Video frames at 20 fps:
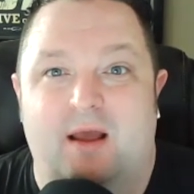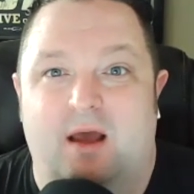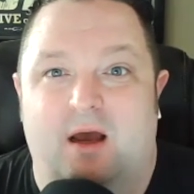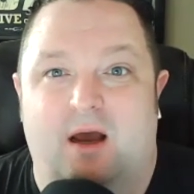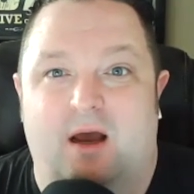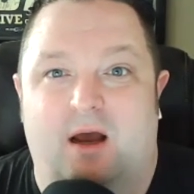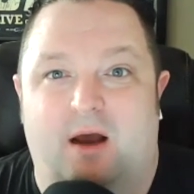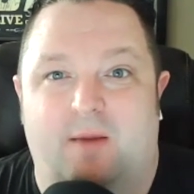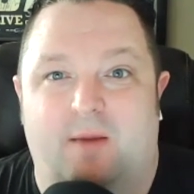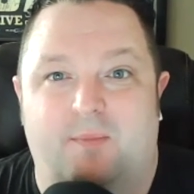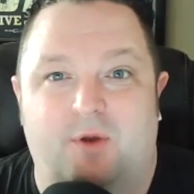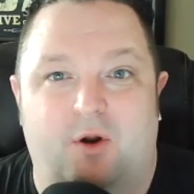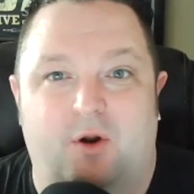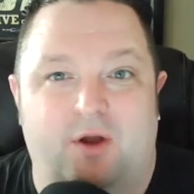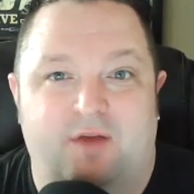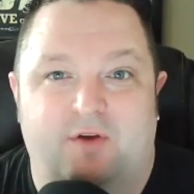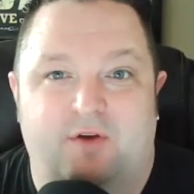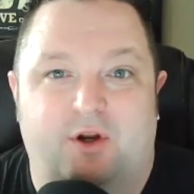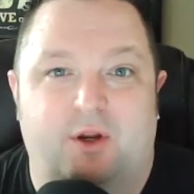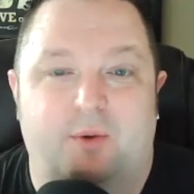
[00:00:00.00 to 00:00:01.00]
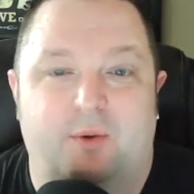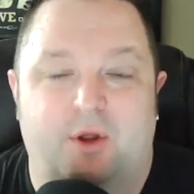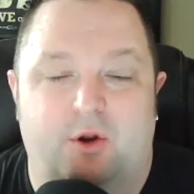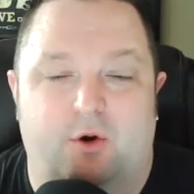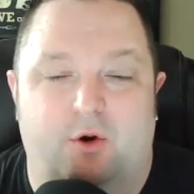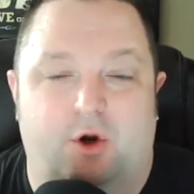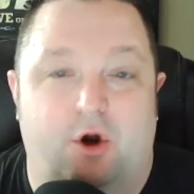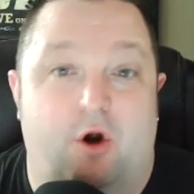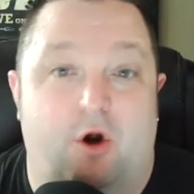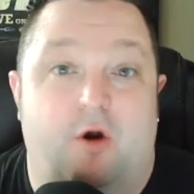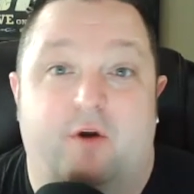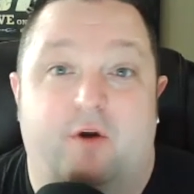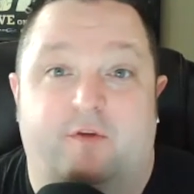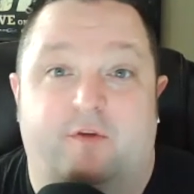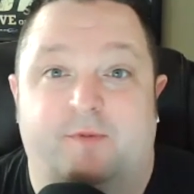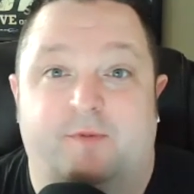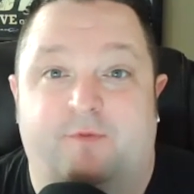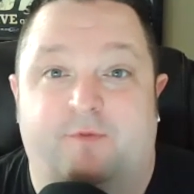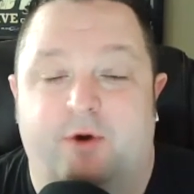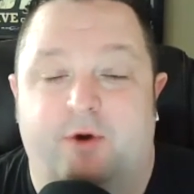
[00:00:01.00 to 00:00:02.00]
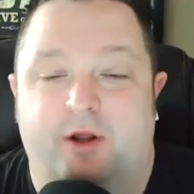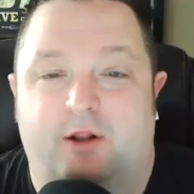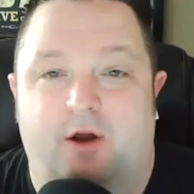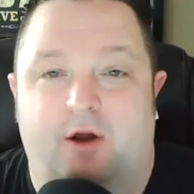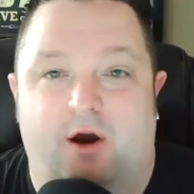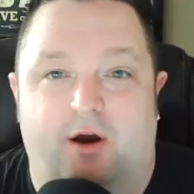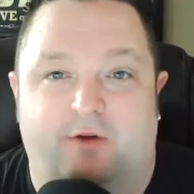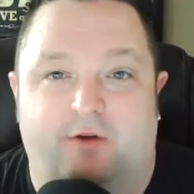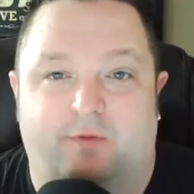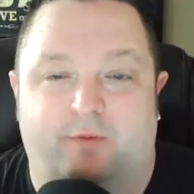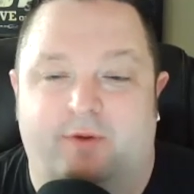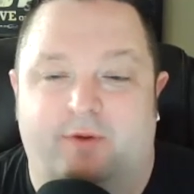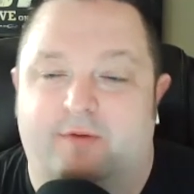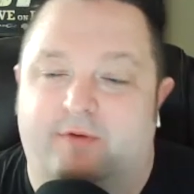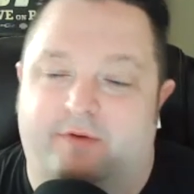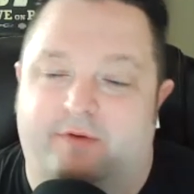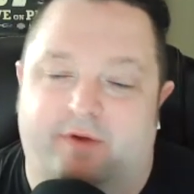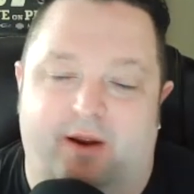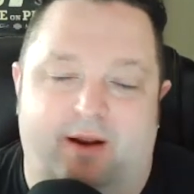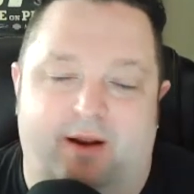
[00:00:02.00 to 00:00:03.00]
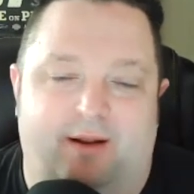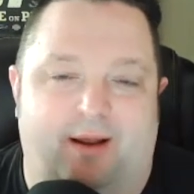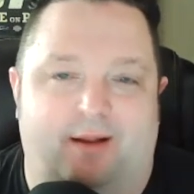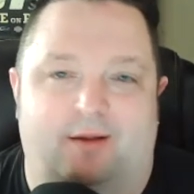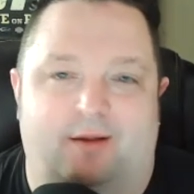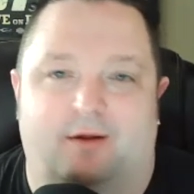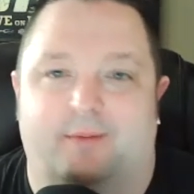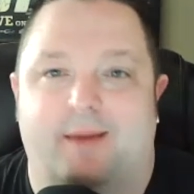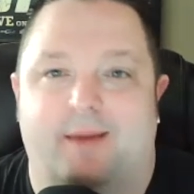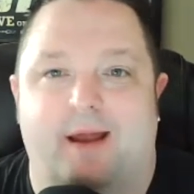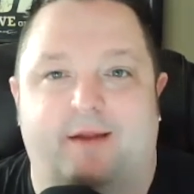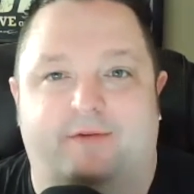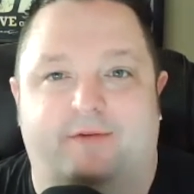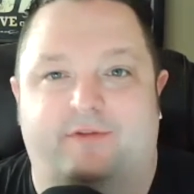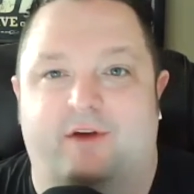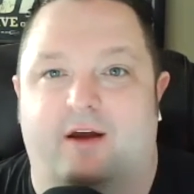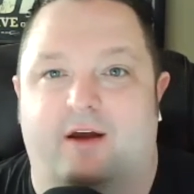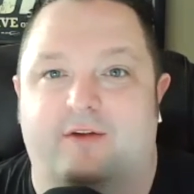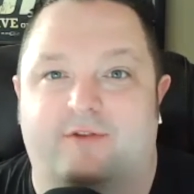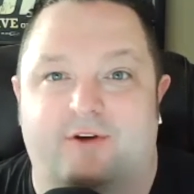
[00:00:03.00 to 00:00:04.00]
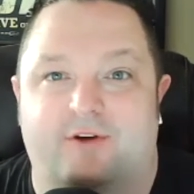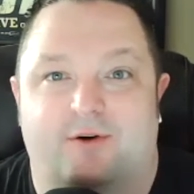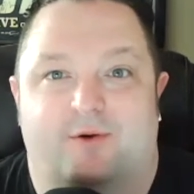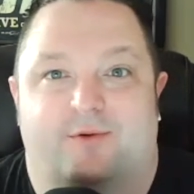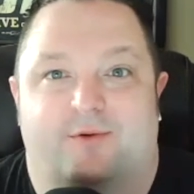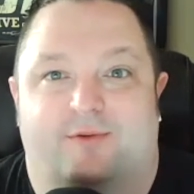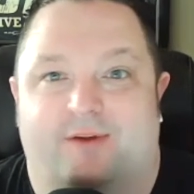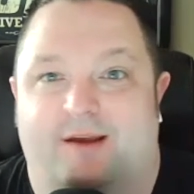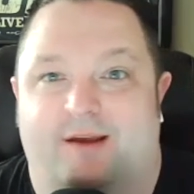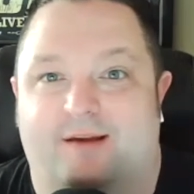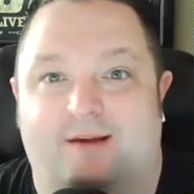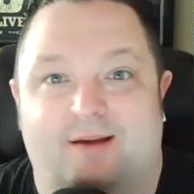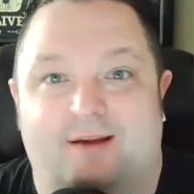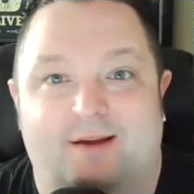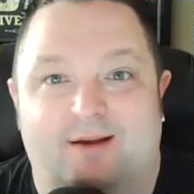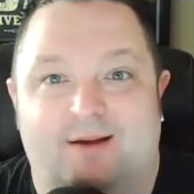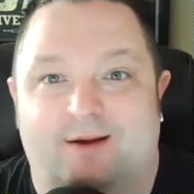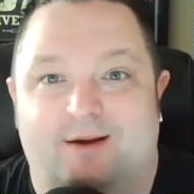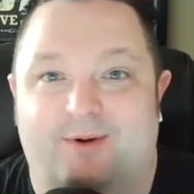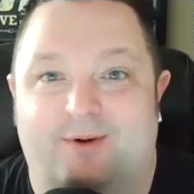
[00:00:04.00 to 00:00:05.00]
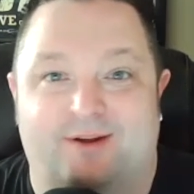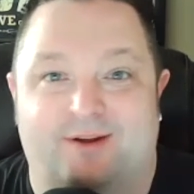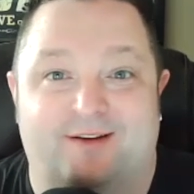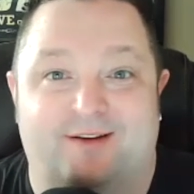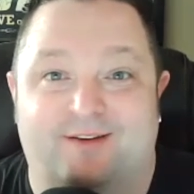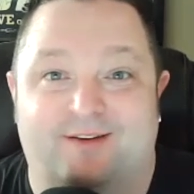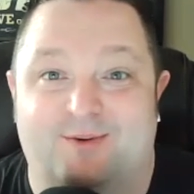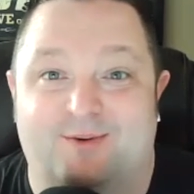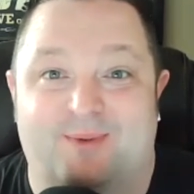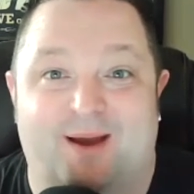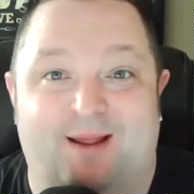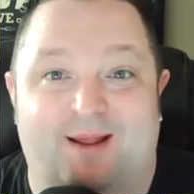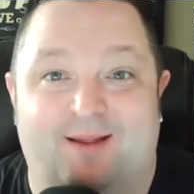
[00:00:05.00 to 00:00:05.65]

You know, even, you know, Curtis before he lost was even saying like, look, man, it's John Jones. Like, what are you going to do, man?